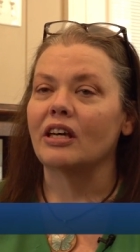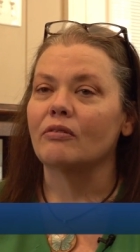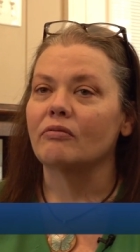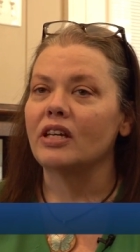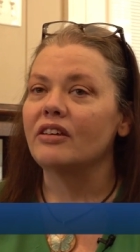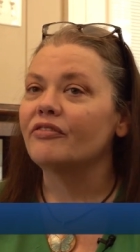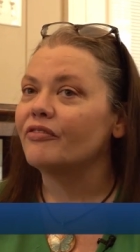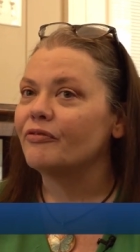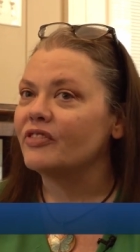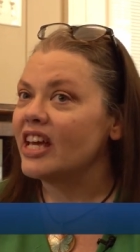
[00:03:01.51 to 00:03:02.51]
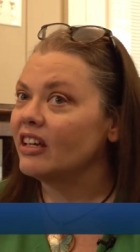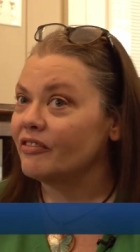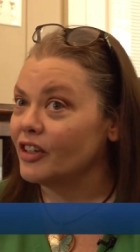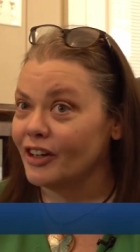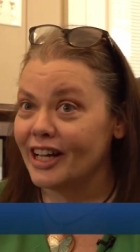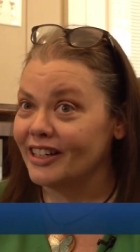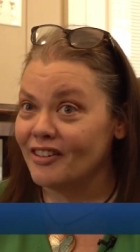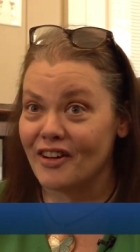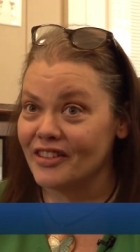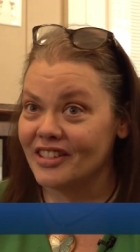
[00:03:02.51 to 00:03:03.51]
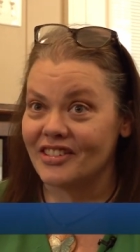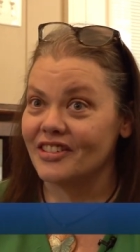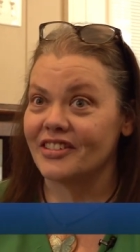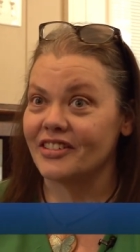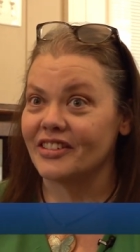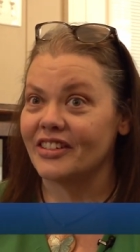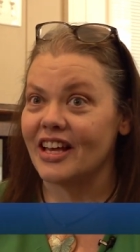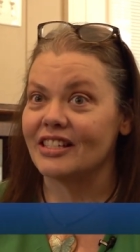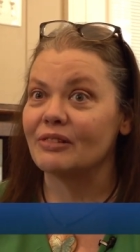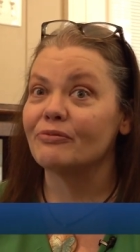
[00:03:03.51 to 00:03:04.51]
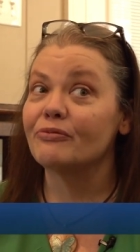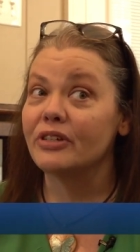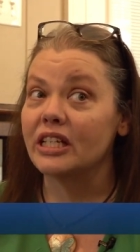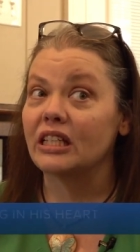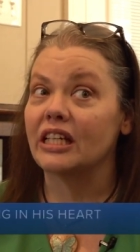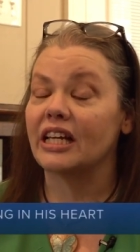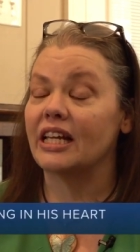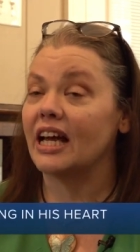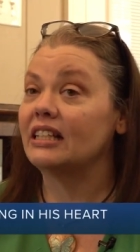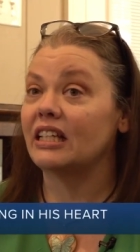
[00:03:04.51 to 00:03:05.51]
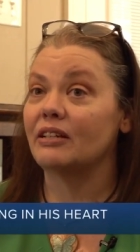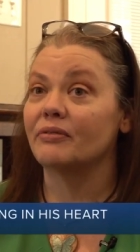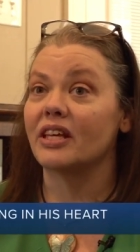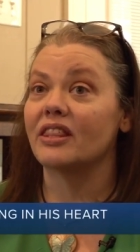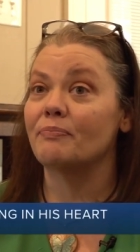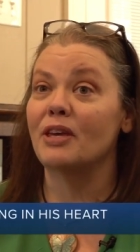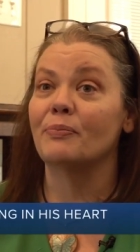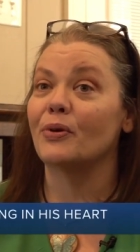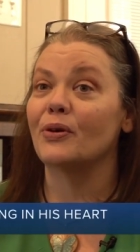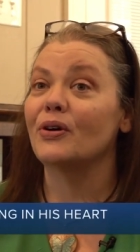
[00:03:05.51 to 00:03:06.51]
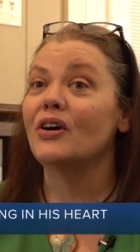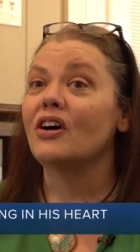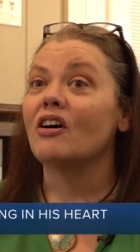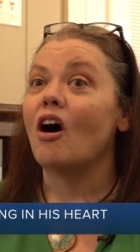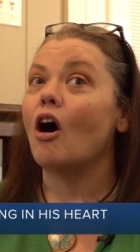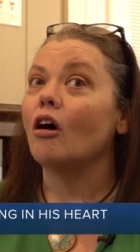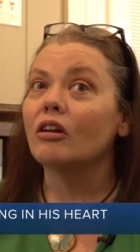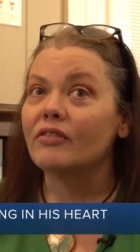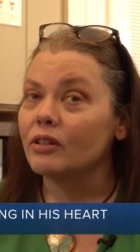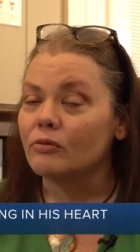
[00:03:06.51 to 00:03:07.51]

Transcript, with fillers: that we've taken for granted all these years has really connected with people all over the